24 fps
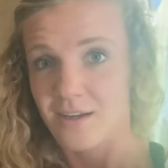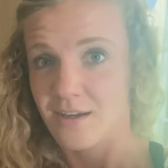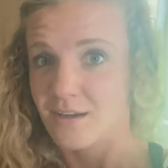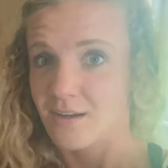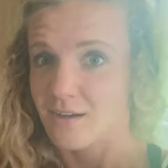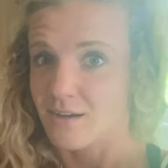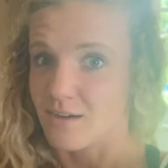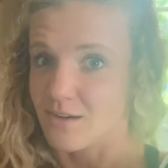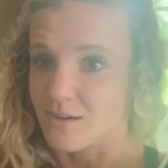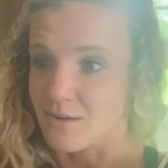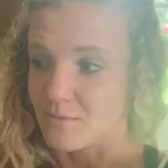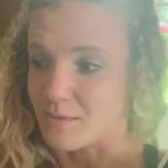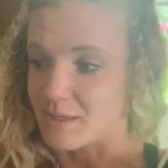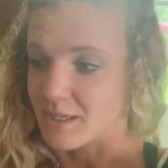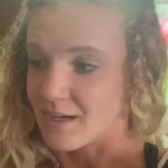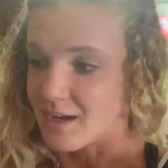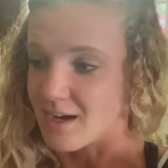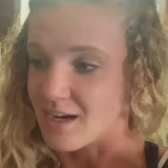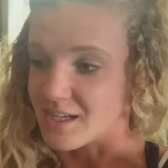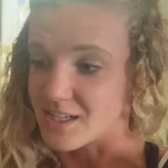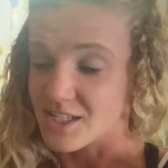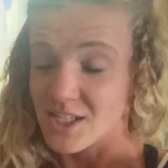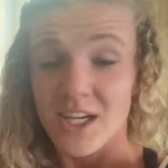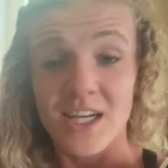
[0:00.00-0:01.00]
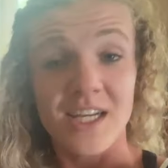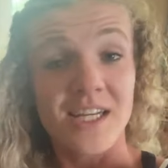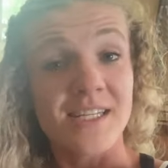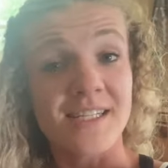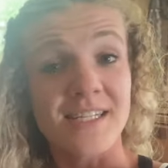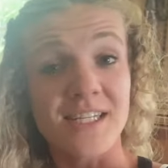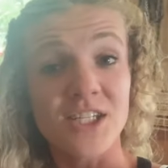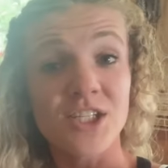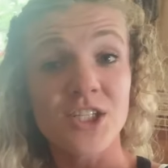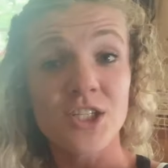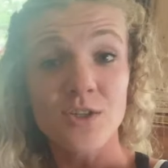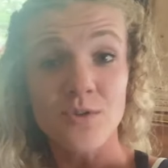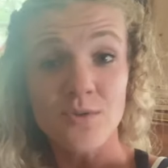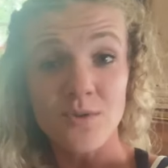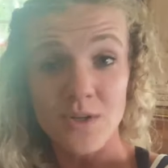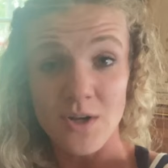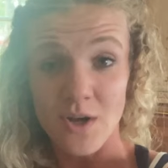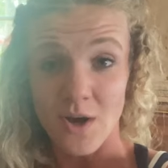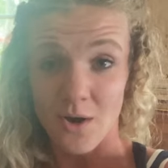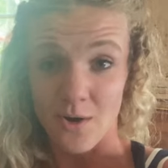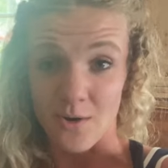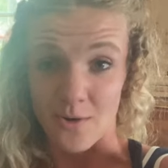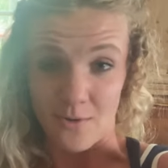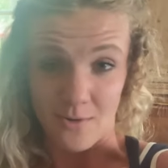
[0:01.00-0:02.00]
Oh my gosh, did you
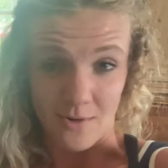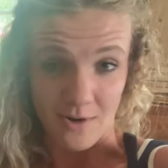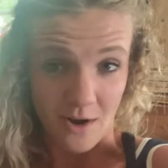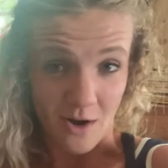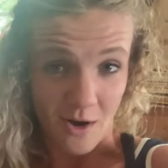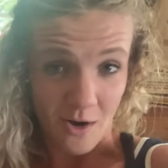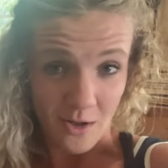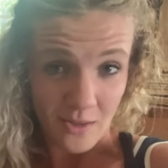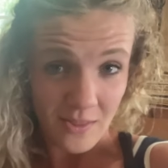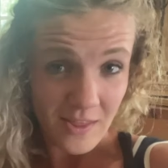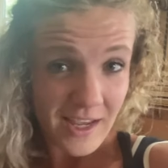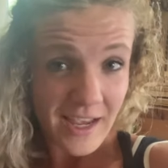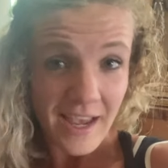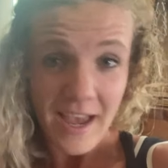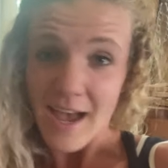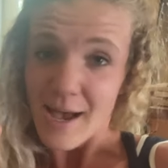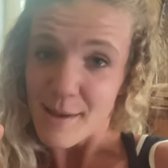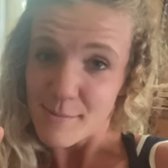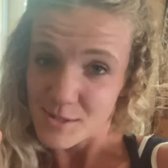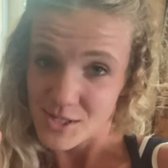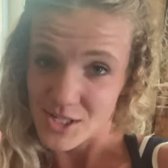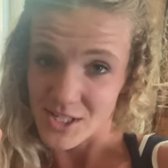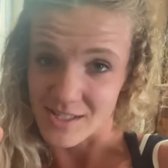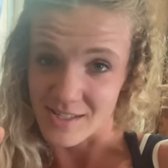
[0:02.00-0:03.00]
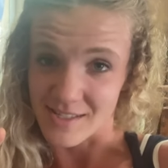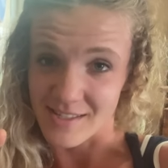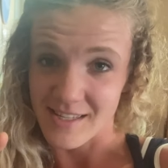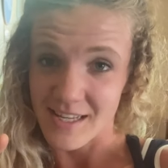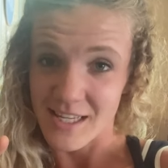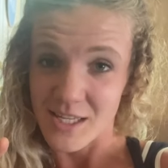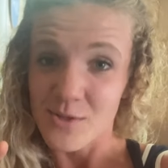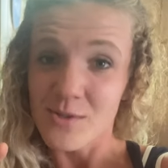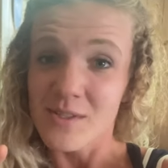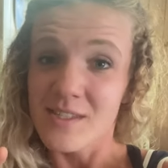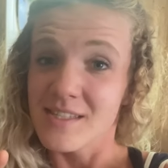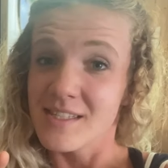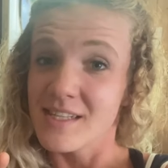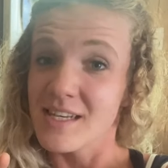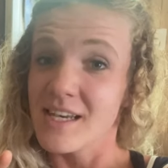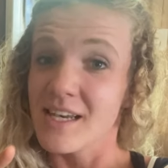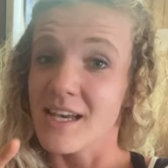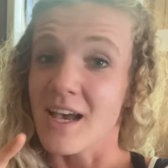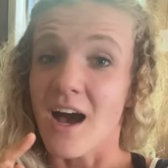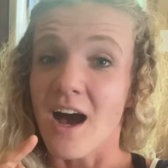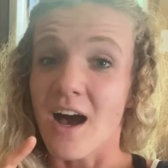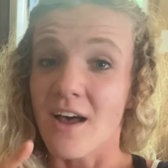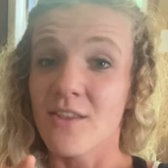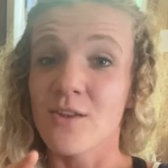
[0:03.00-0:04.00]
know all the captions that you
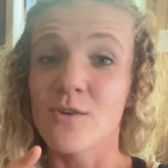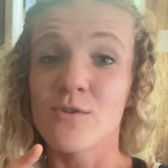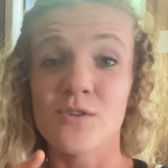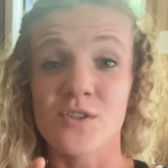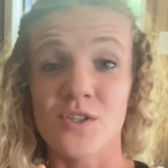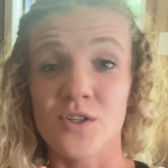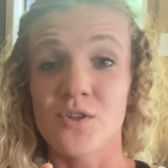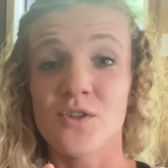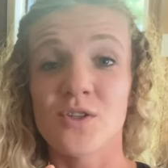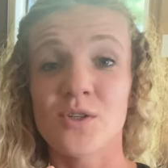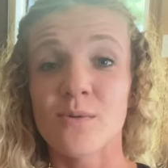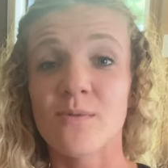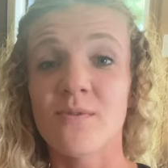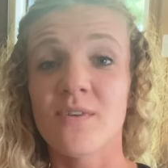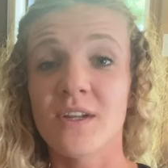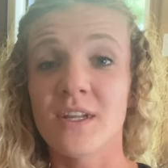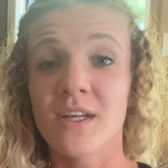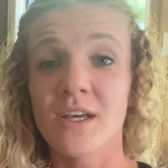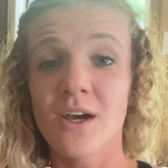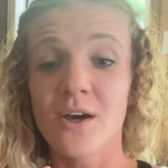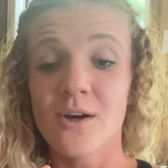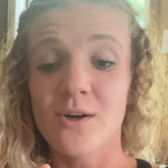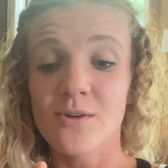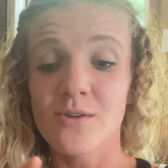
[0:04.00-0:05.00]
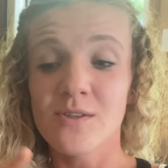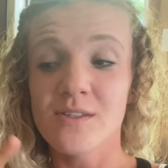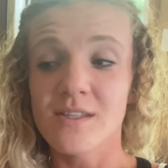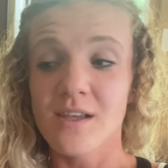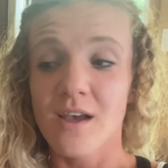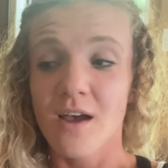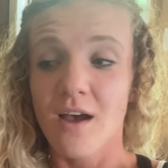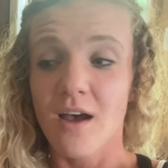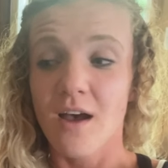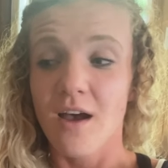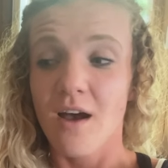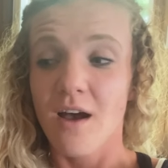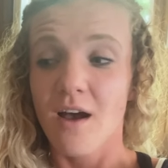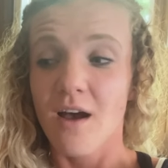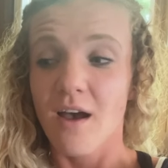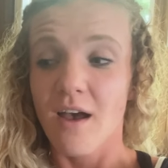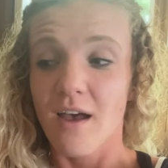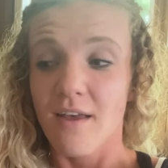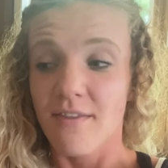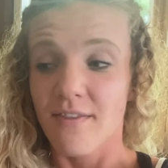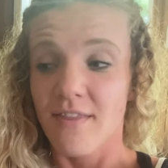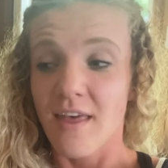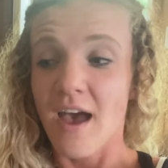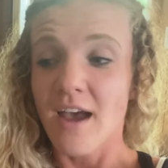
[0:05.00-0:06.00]
see on those YouTube videos
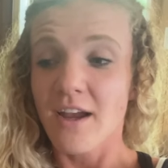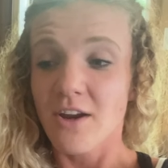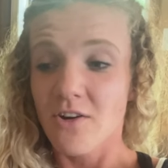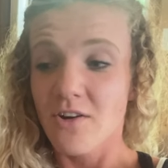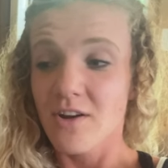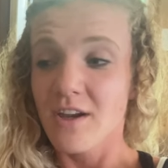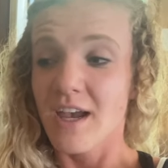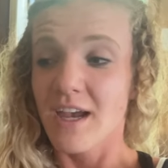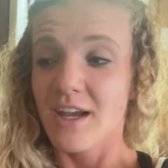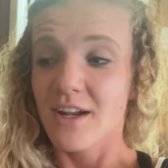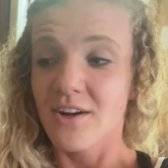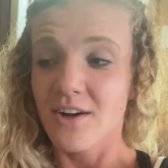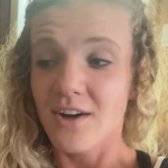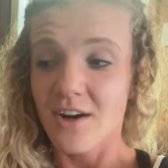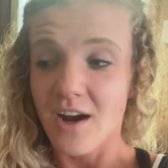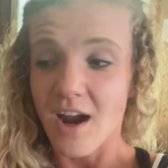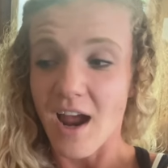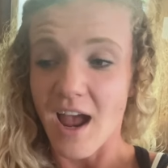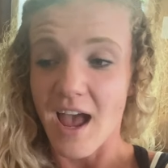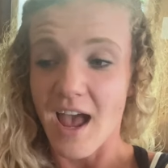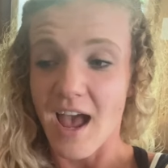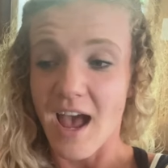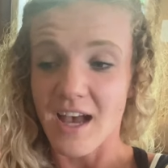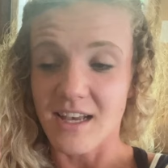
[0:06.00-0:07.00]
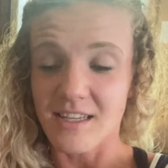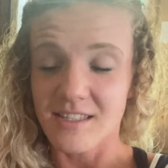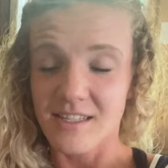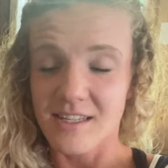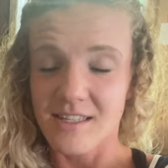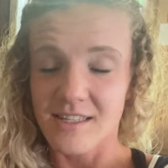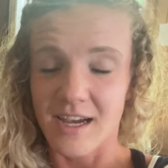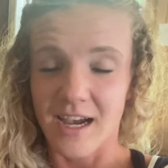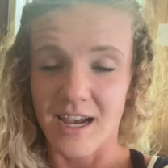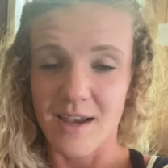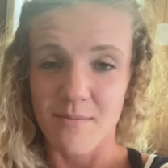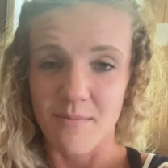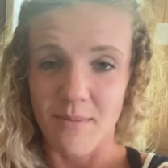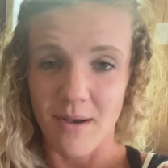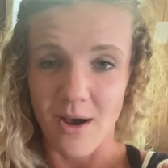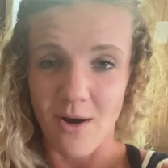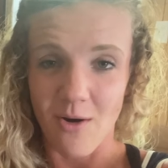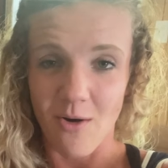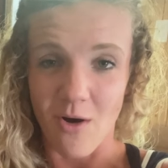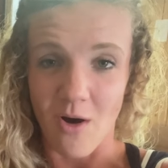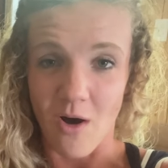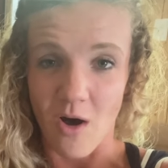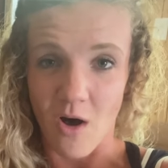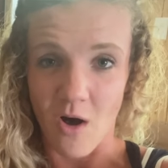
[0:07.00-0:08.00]
that creator has to type
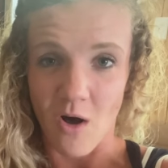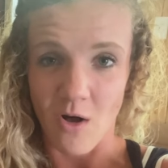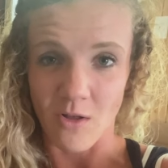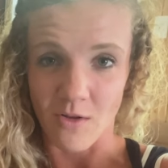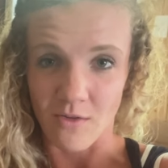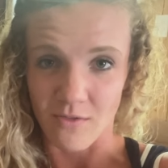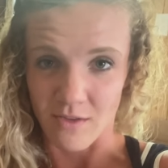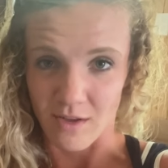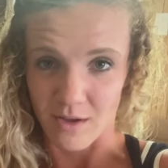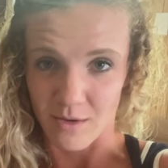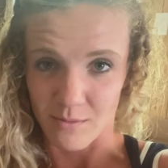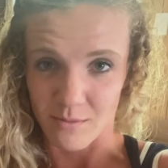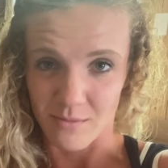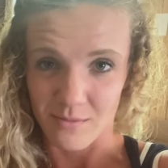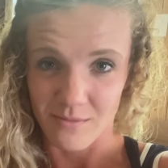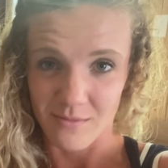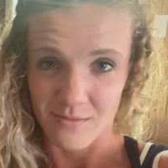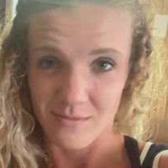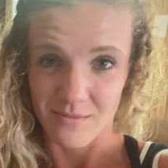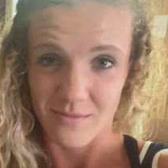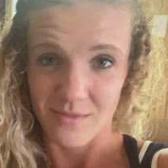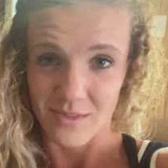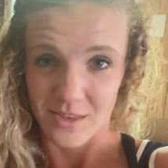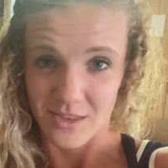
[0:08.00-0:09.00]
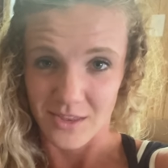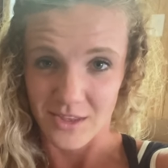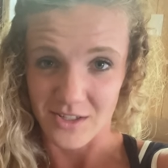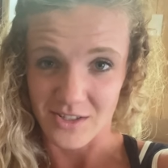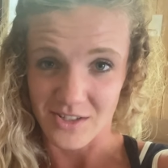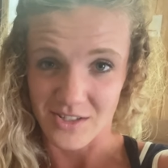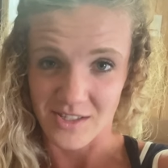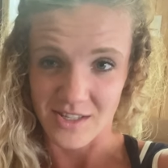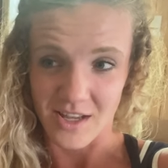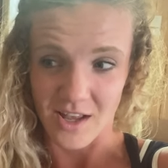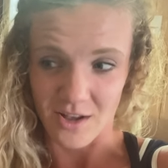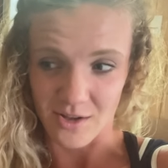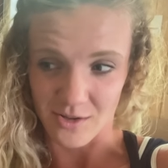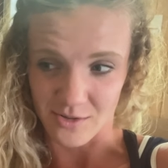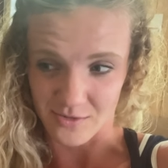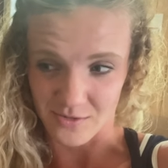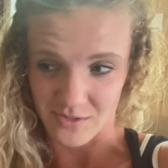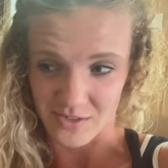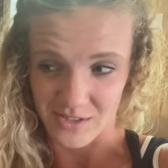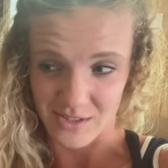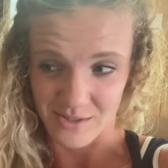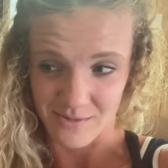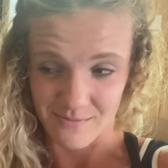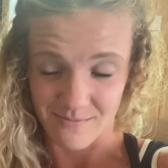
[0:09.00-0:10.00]
out all of them
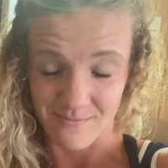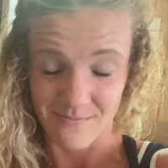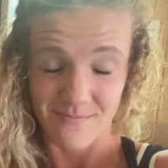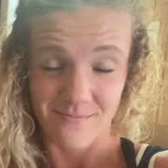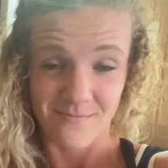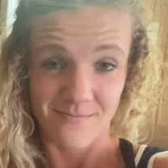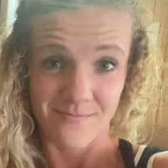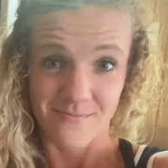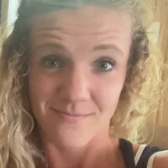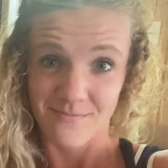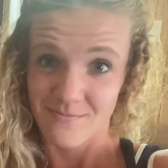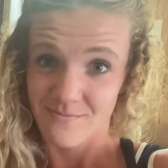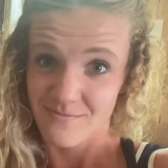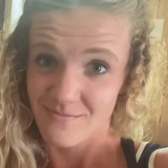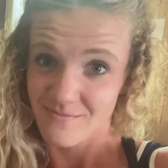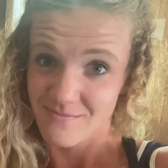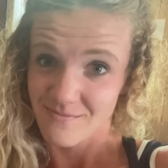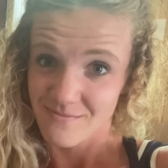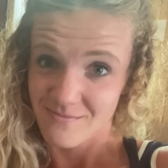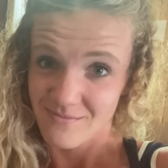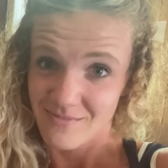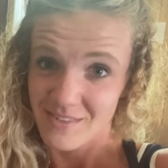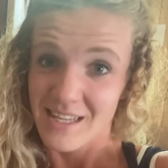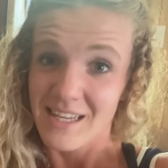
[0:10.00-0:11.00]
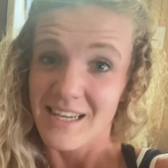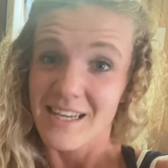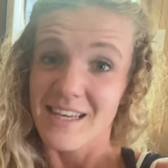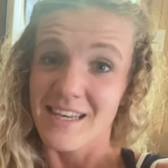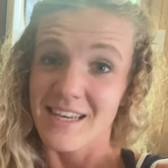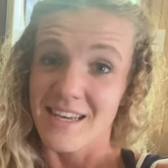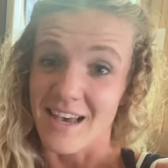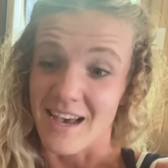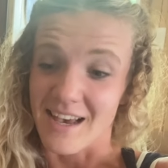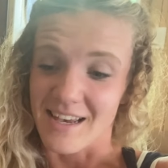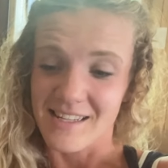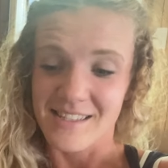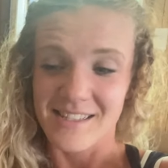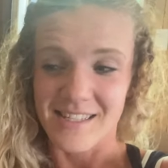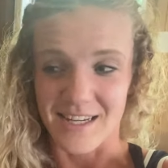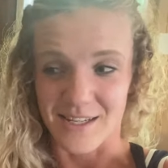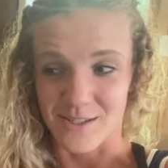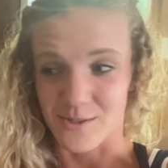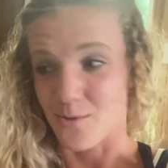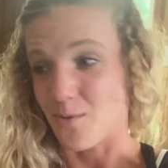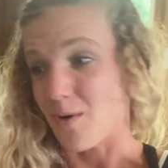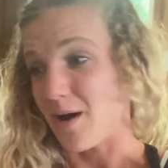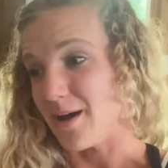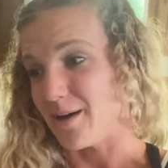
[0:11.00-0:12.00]
themselves. Yeah, it
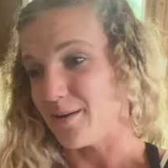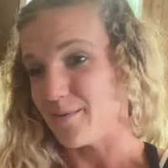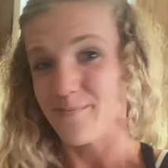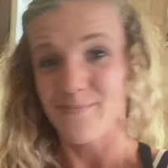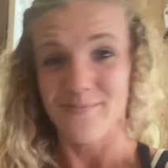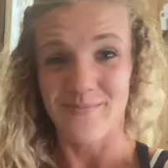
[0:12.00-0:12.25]
takes a while.